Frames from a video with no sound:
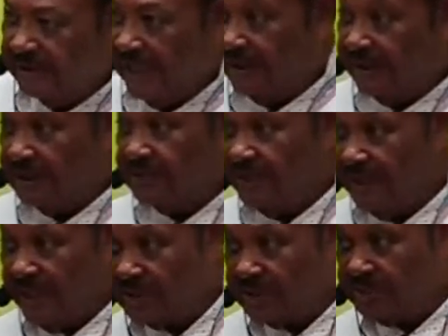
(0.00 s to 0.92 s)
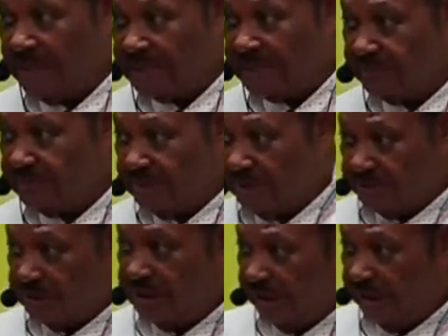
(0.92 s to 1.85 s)
that is very expensive. Those
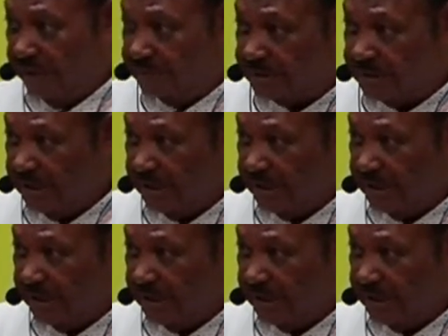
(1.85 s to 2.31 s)
leaves,